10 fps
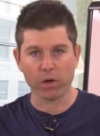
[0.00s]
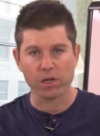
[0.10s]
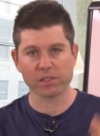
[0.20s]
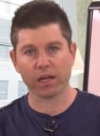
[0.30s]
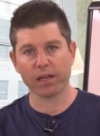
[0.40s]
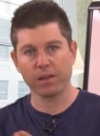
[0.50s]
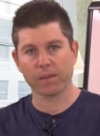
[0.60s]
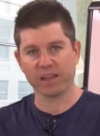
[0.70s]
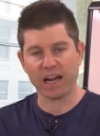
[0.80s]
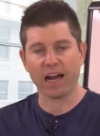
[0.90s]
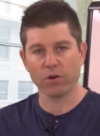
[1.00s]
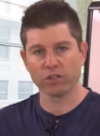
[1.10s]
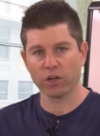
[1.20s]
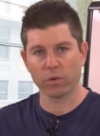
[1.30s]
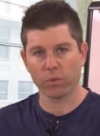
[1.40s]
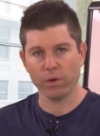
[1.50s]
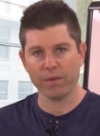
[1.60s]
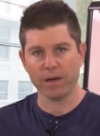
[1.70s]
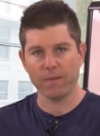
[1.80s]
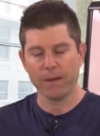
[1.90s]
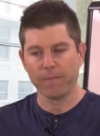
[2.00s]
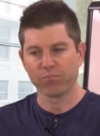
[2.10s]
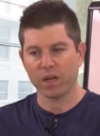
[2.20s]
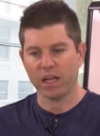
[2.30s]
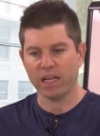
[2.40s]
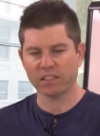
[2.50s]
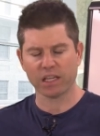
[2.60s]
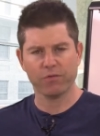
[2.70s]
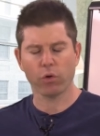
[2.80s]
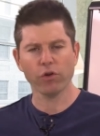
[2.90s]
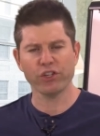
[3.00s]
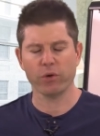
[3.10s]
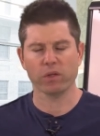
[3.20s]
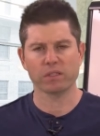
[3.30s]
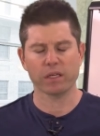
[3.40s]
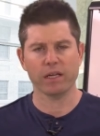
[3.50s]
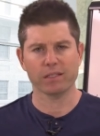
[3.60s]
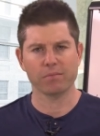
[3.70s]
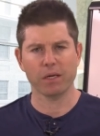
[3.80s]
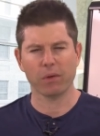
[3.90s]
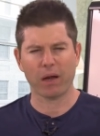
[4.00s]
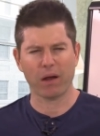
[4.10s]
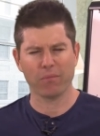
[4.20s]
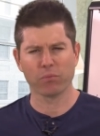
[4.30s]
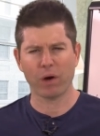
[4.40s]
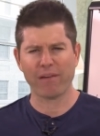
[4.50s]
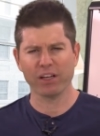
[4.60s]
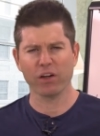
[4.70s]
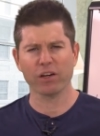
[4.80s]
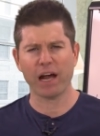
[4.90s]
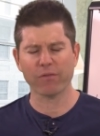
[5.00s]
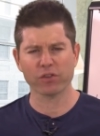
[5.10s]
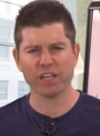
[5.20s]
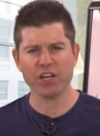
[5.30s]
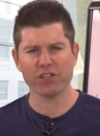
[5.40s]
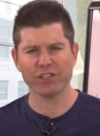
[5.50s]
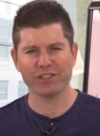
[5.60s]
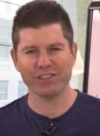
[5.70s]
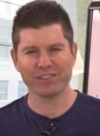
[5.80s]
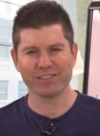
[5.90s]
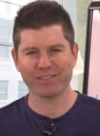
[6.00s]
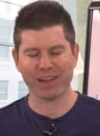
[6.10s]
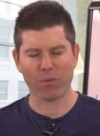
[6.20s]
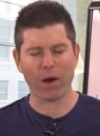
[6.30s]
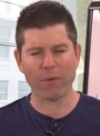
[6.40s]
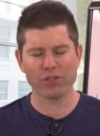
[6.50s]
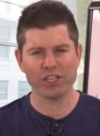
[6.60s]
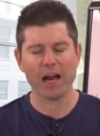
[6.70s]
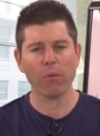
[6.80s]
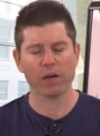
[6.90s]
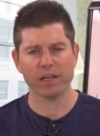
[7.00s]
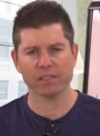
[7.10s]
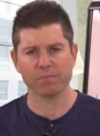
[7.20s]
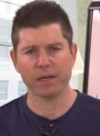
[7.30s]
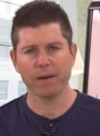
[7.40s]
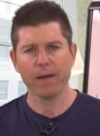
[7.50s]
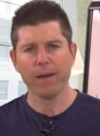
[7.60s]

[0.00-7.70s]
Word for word: Whereas like the guy who's good with women, he's like, of course she wants to kiss me. Like um, we're having a good conversation. She's like, why would she not want to kiss me?